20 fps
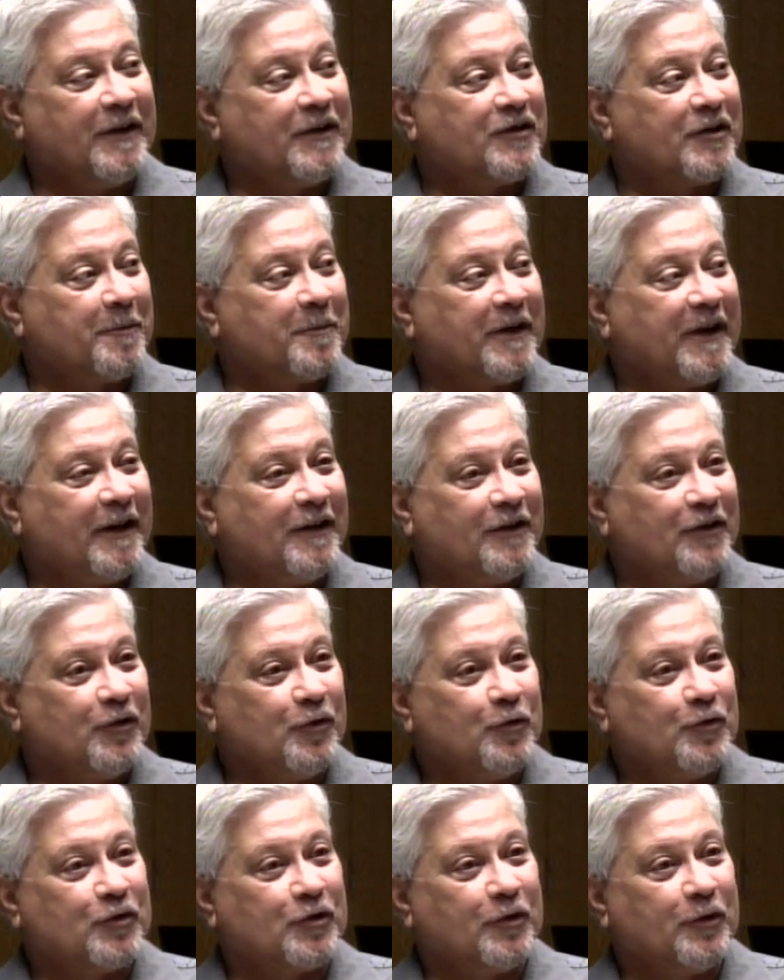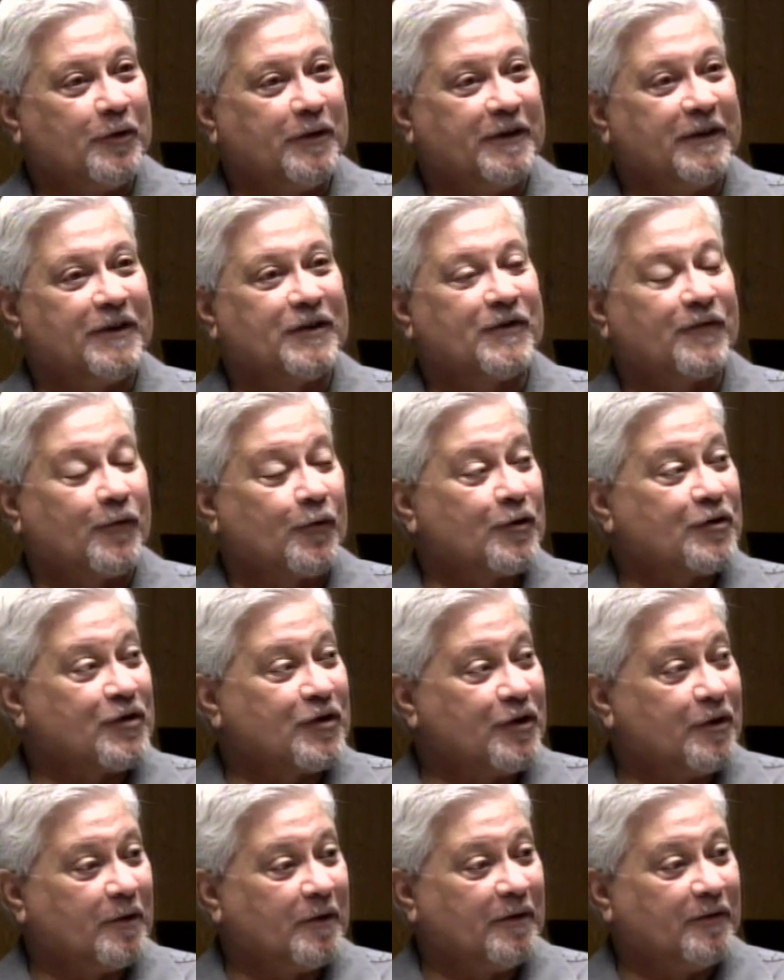some getting used to in this first
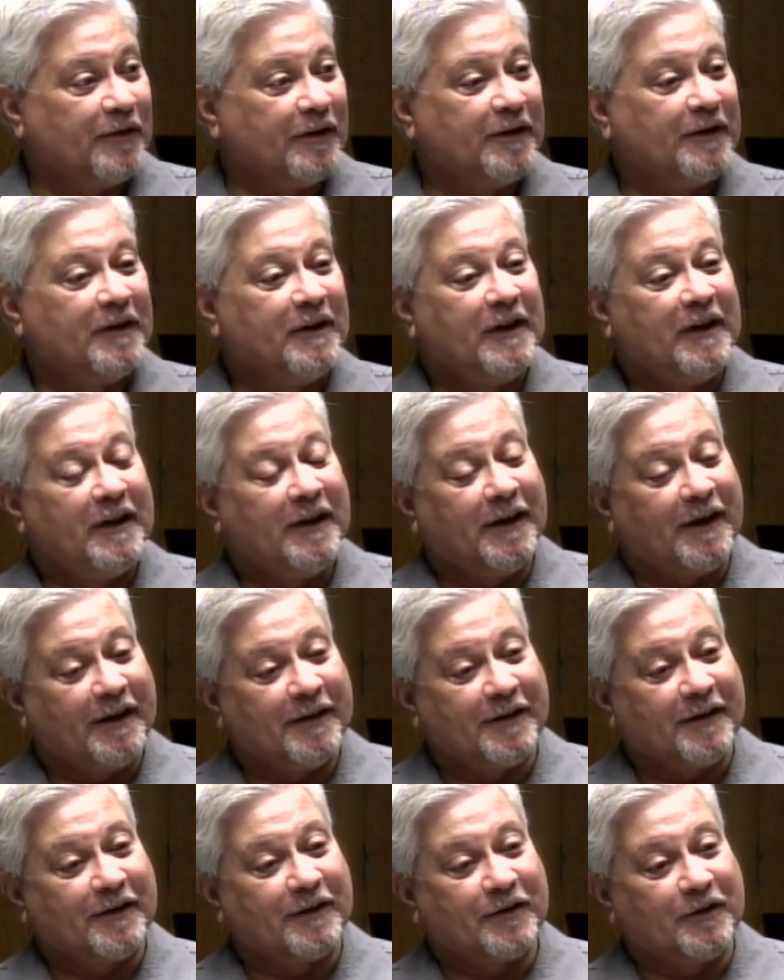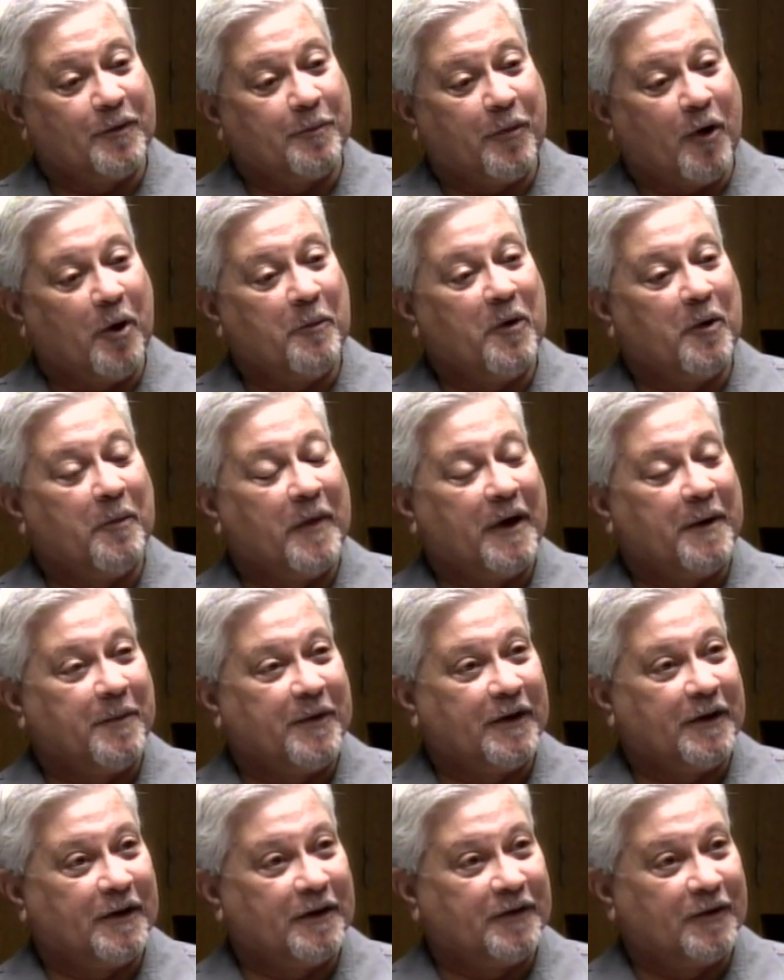year of it. I think Nipomo might
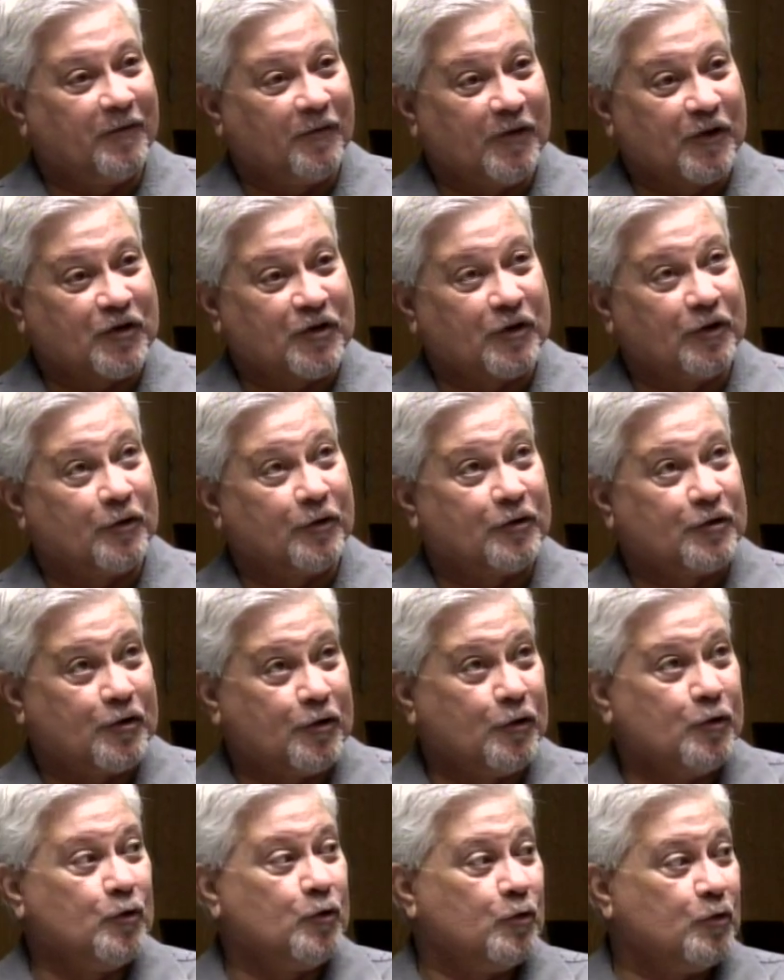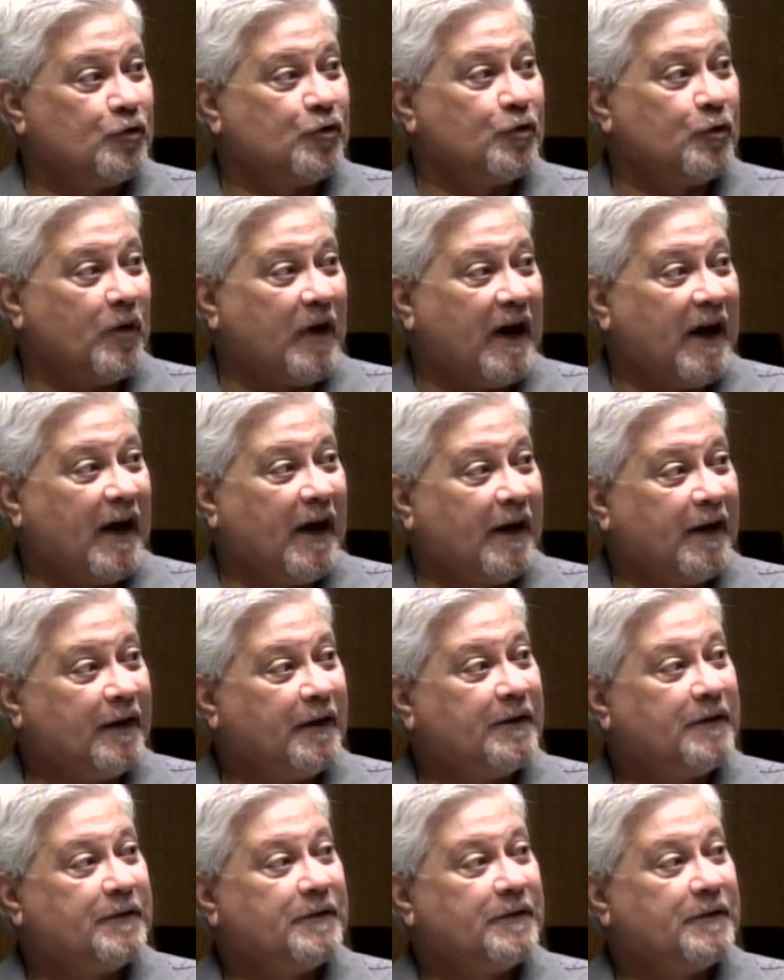be in a division or two too high.